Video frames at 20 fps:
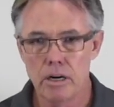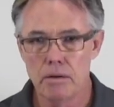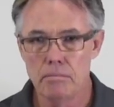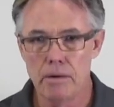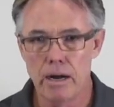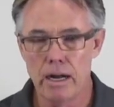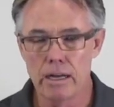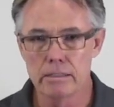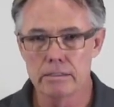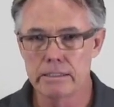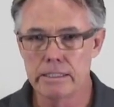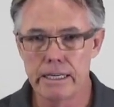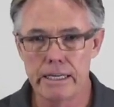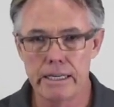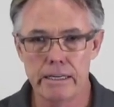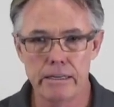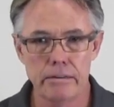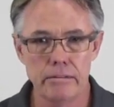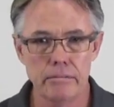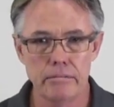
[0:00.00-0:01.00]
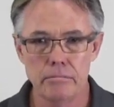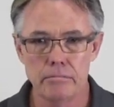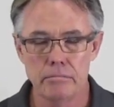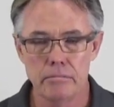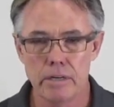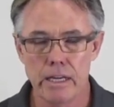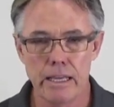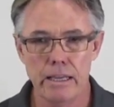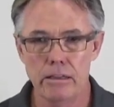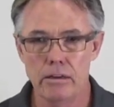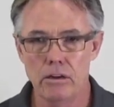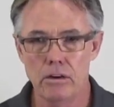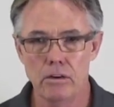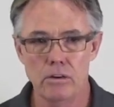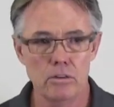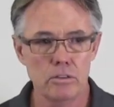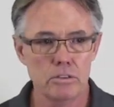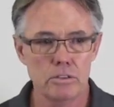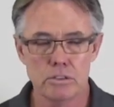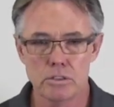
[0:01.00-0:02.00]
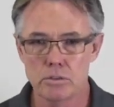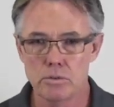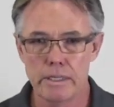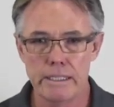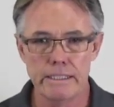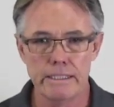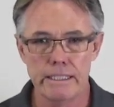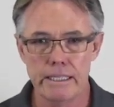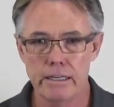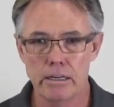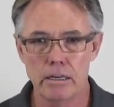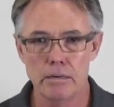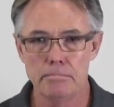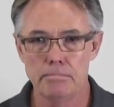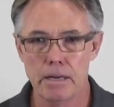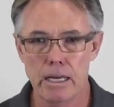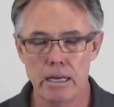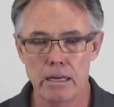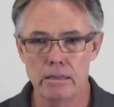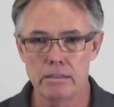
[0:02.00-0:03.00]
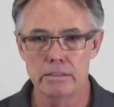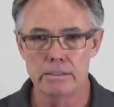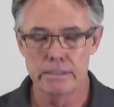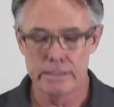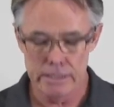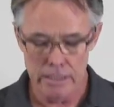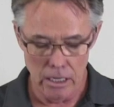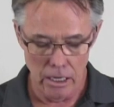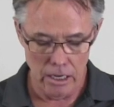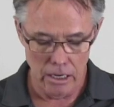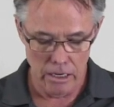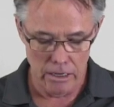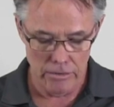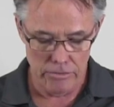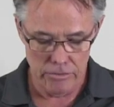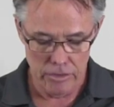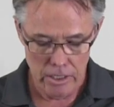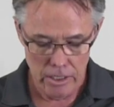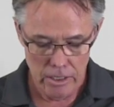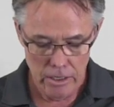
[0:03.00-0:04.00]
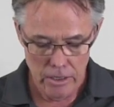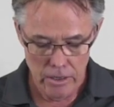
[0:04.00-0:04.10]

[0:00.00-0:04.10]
about 10 kilos, 20 odd pounds of